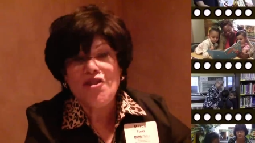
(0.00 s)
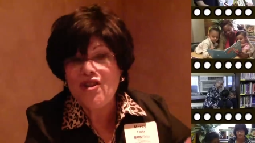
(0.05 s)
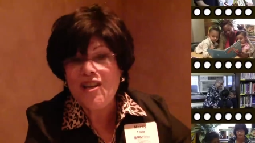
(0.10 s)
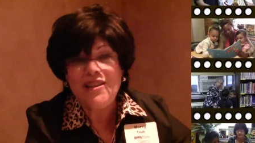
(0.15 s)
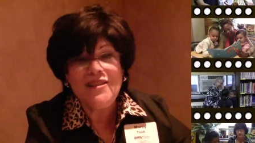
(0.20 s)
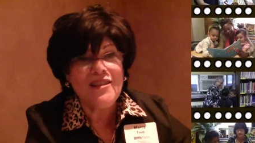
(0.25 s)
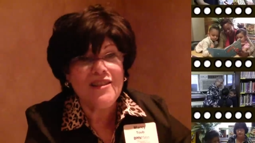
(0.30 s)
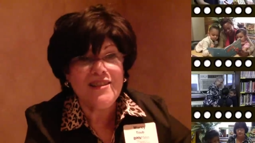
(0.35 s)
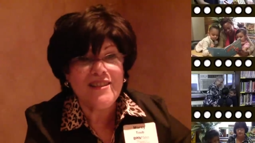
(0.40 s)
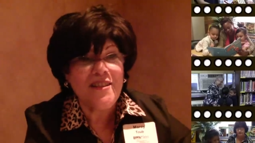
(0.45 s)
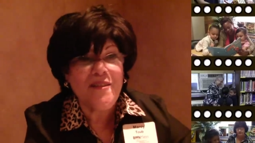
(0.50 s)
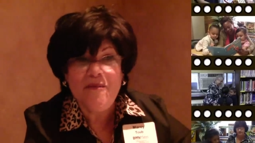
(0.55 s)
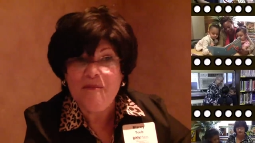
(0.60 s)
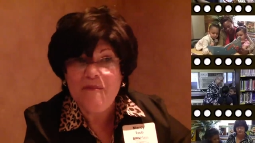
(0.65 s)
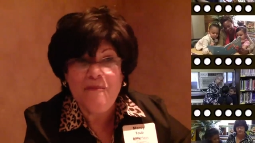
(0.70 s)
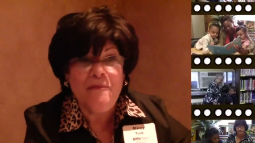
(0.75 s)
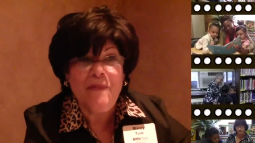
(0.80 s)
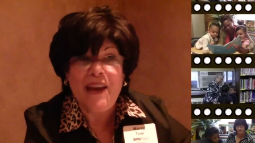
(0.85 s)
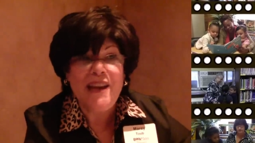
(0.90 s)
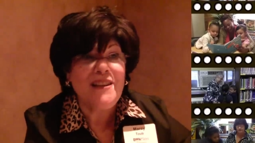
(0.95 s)
Just
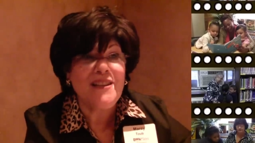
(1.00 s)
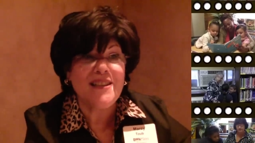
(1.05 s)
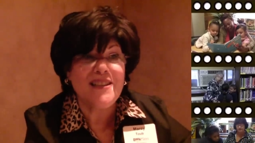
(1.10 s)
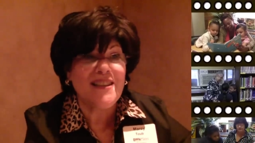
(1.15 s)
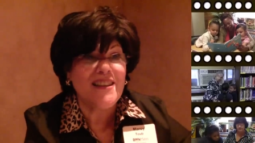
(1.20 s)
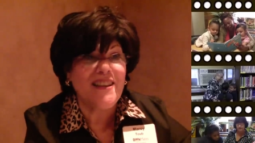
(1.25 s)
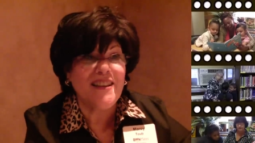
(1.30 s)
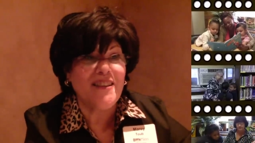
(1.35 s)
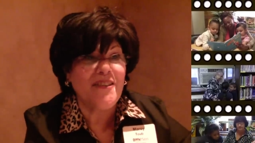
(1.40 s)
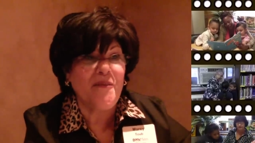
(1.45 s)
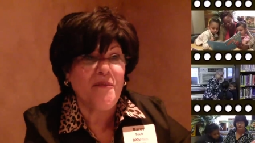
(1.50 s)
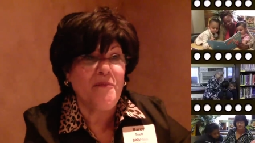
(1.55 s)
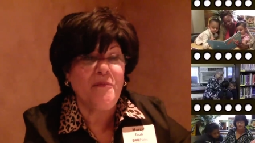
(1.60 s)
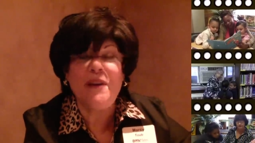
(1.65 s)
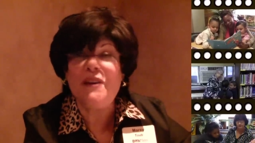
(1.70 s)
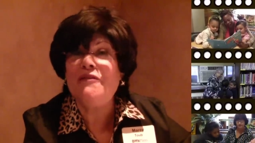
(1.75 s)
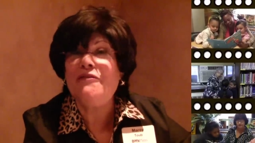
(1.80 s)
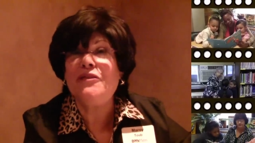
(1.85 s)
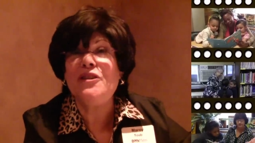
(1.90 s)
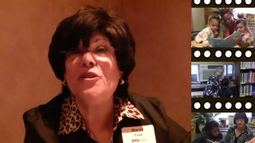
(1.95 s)
makes
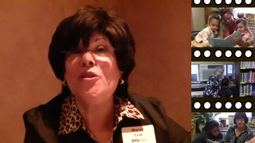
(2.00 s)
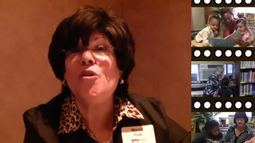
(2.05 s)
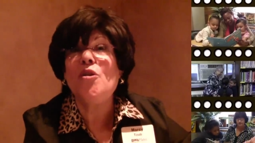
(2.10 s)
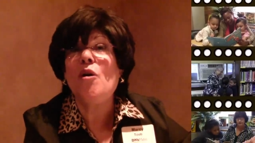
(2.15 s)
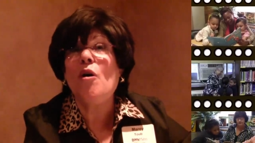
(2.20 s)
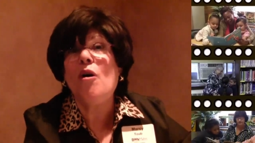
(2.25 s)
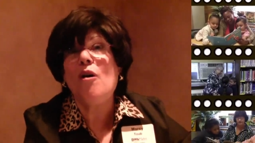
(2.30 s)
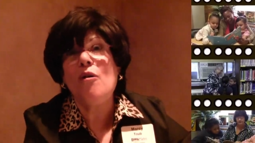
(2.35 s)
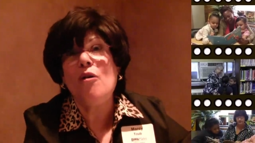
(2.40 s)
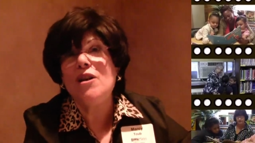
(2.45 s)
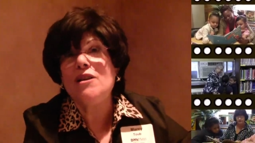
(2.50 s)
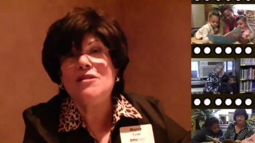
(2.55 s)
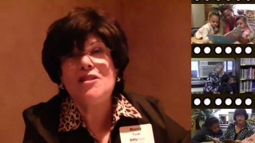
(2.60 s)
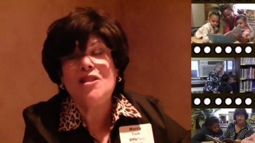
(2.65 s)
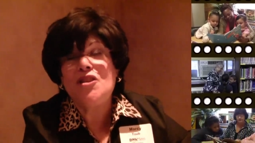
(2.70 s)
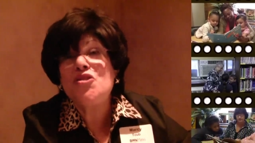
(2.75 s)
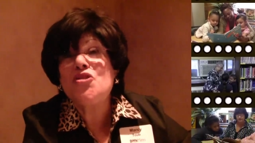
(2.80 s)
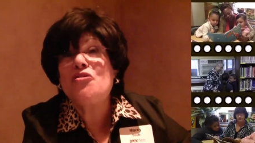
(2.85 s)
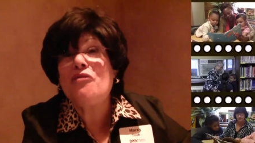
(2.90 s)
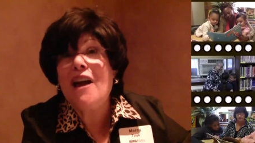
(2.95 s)
me feel
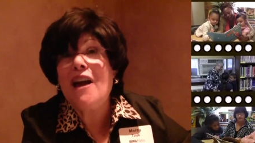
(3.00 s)
such